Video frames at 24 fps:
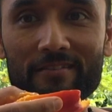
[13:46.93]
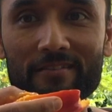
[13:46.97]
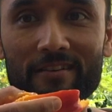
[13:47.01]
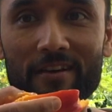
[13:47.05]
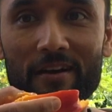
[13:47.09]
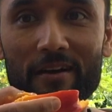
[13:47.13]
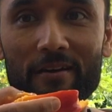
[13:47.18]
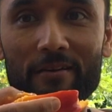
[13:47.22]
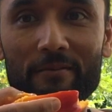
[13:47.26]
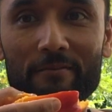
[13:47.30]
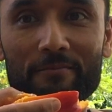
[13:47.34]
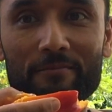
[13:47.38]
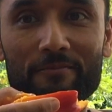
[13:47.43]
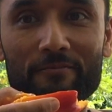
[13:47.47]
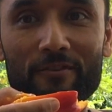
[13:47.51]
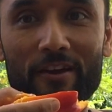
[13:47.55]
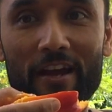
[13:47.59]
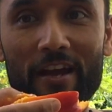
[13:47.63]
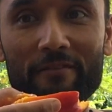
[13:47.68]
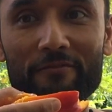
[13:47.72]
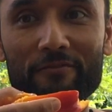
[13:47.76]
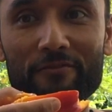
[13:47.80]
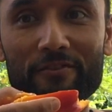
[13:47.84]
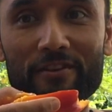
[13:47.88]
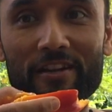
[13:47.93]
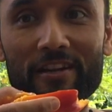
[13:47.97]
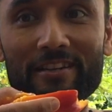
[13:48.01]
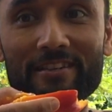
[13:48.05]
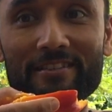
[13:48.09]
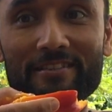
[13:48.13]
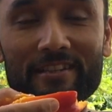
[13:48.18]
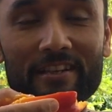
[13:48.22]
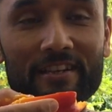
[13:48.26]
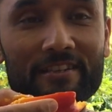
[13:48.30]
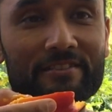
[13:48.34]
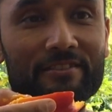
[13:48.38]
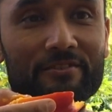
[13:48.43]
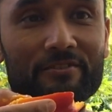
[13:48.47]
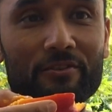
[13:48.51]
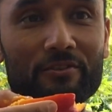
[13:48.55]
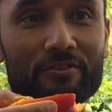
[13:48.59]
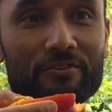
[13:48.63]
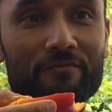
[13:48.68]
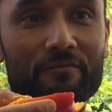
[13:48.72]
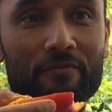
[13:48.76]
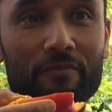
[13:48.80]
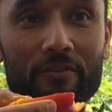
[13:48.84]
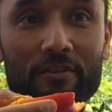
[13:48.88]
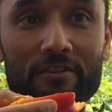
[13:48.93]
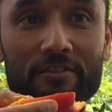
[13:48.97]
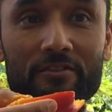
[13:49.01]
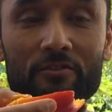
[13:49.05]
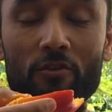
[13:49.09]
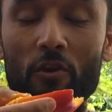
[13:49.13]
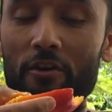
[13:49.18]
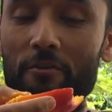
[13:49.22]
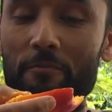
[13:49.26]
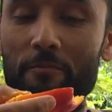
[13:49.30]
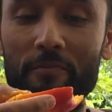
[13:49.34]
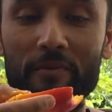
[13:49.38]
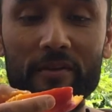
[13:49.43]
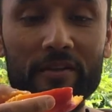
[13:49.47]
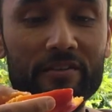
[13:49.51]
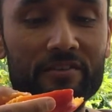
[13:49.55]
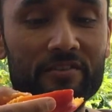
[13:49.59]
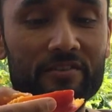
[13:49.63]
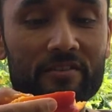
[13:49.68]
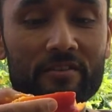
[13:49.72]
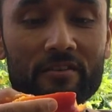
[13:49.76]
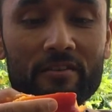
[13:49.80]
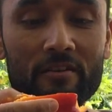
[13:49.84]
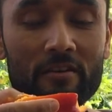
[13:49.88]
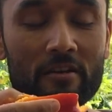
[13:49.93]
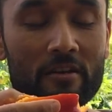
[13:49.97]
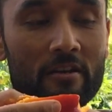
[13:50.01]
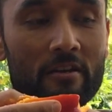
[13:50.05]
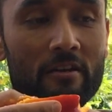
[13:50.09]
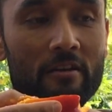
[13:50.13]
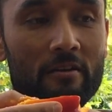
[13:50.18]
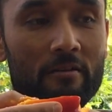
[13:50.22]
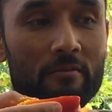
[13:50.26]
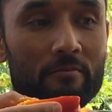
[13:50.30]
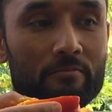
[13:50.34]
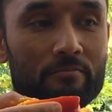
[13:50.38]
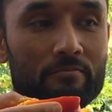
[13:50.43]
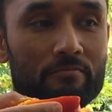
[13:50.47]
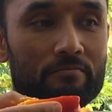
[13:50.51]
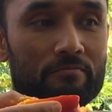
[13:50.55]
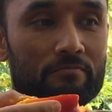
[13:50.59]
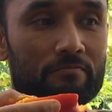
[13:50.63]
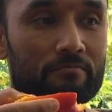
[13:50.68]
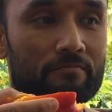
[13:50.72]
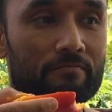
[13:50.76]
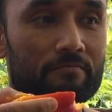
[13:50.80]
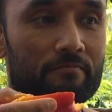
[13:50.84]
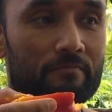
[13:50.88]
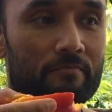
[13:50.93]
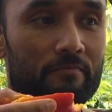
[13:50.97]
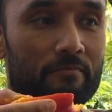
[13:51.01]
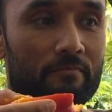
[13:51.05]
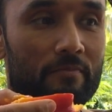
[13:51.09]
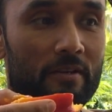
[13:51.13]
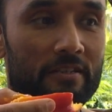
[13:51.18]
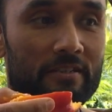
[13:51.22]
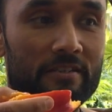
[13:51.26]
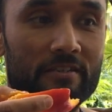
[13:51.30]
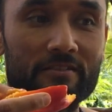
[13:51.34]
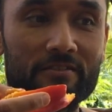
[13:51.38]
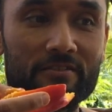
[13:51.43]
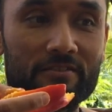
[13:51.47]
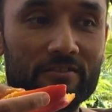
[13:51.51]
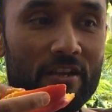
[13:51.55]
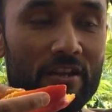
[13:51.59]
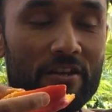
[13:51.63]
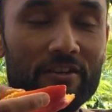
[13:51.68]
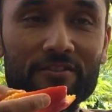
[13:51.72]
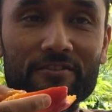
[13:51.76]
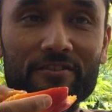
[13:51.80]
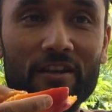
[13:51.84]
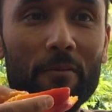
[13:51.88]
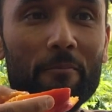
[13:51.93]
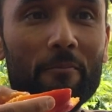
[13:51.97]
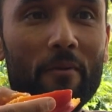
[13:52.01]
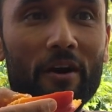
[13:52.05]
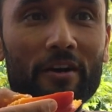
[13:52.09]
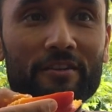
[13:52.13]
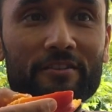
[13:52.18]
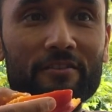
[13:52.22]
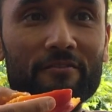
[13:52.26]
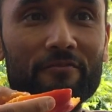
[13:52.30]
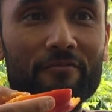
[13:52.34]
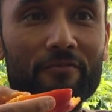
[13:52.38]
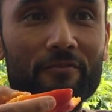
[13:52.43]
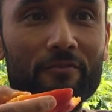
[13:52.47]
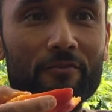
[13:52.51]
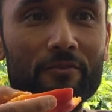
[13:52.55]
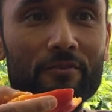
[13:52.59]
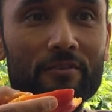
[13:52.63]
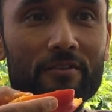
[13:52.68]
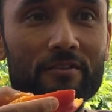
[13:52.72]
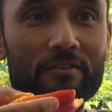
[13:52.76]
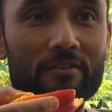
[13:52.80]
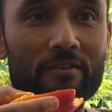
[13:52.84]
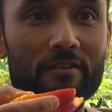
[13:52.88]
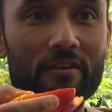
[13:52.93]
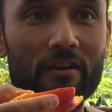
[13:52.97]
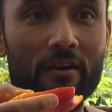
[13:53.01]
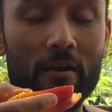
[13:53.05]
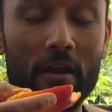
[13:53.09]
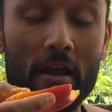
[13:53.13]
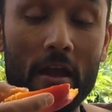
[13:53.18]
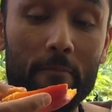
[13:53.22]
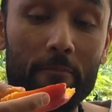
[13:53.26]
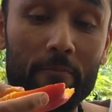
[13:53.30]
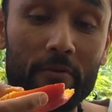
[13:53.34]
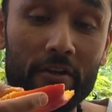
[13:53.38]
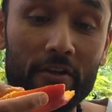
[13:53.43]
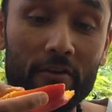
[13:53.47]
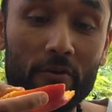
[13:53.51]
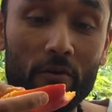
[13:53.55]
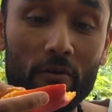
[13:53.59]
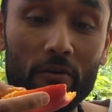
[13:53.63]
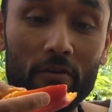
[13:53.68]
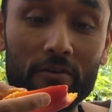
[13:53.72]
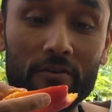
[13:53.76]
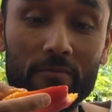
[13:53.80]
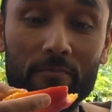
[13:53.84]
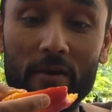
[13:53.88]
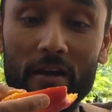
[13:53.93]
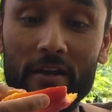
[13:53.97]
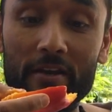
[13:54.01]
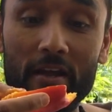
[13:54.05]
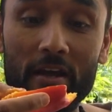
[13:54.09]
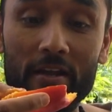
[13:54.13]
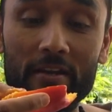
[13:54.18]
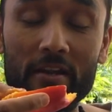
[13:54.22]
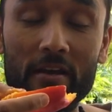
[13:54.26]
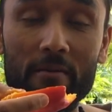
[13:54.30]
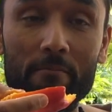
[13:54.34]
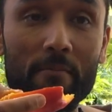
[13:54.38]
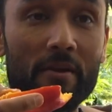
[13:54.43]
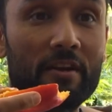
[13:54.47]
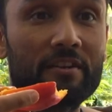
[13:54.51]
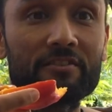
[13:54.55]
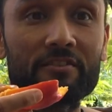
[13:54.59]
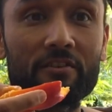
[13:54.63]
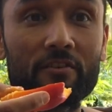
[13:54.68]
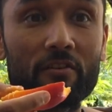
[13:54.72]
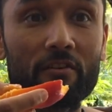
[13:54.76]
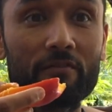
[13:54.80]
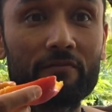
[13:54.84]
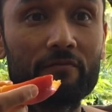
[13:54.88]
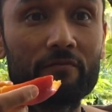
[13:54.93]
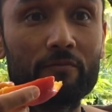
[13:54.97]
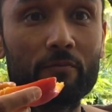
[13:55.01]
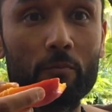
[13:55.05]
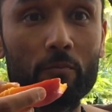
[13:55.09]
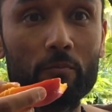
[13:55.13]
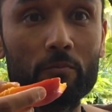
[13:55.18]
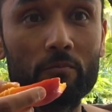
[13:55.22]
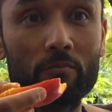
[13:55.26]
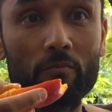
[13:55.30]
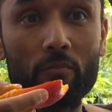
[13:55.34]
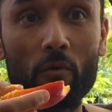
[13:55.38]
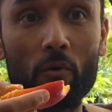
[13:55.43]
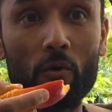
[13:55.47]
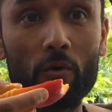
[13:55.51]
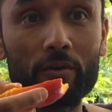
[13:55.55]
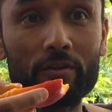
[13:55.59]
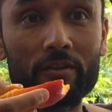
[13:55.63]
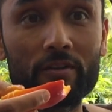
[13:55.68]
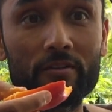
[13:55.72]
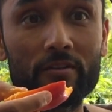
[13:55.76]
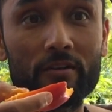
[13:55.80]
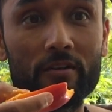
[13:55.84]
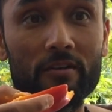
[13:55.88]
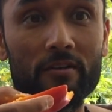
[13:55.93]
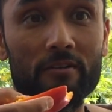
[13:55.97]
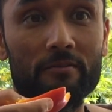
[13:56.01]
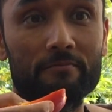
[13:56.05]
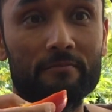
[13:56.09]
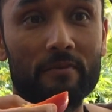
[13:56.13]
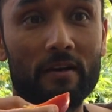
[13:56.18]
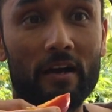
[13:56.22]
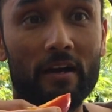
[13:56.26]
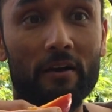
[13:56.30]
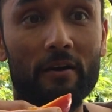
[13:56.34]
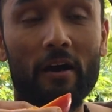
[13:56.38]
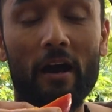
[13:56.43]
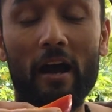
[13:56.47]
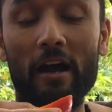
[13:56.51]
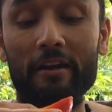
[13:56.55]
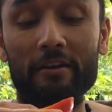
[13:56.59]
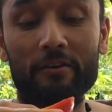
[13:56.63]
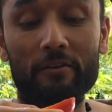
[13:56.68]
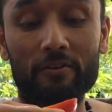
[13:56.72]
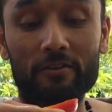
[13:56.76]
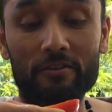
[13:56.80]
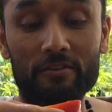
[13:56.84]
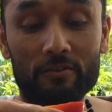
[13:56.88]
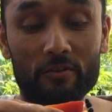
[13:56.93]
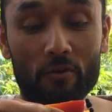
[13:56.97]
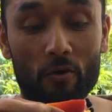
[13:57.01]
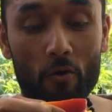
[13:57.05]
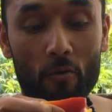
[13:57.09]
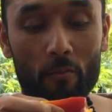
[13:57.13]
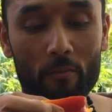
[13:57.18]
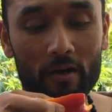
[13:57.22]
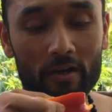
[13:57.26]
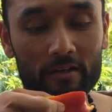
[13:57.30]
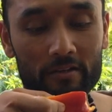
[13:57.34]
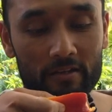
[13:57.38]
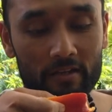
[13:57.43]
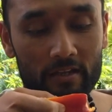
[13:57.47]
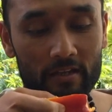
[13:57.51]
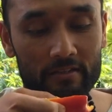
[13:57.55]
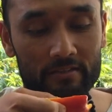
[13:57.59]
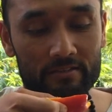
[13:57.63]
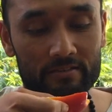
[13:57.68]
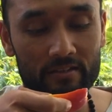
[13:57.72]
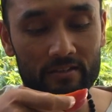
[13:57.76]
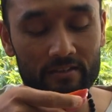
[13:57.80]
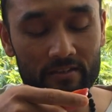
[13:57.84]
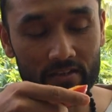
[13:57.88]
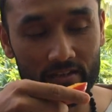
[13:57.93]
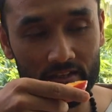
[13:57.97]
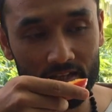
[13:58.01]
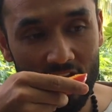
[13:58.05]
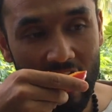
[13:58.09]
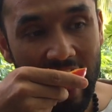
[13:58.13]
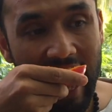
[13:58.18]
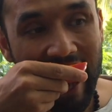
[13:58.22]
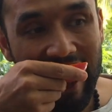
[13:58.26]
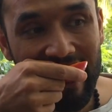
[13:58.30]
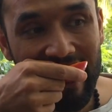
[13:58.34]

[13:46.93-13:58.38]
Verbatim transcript: Ah, we have to really taste those fruit. It's not peach, but it's there is some other fruit, uh, apricot, banana, mixture of both. Um, I, I don't know, but it certainly